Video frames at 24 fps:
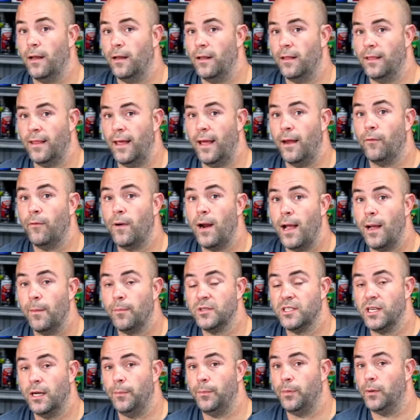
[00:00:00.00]
That
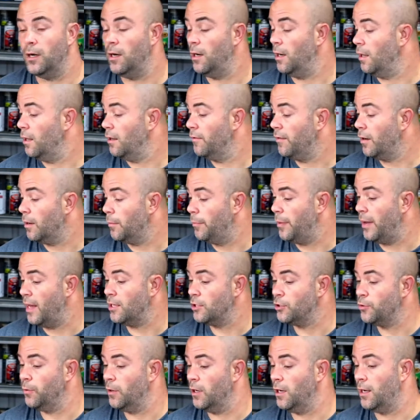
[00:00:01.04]
wraps up all of our
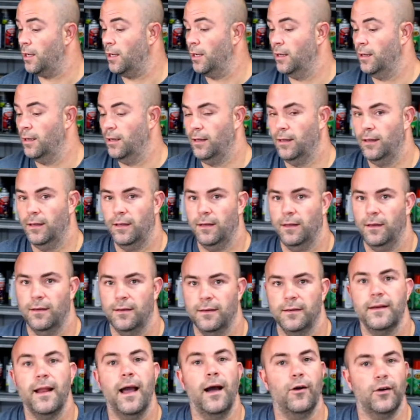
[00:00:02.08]
bench work.
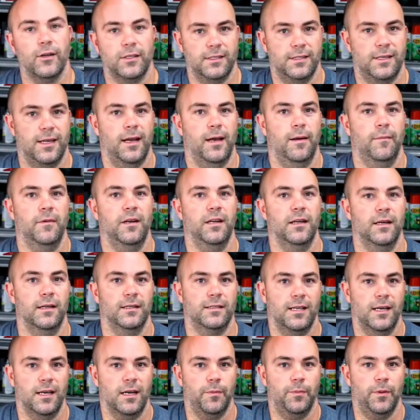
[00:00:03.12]
Now it's time to
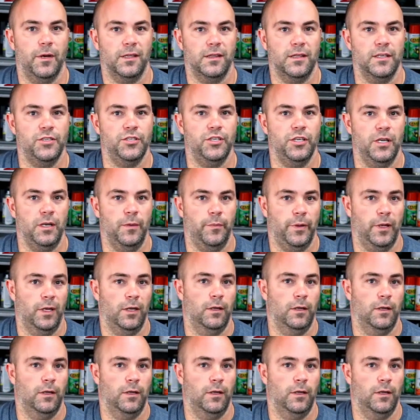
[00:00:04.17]
take apart the Jeep.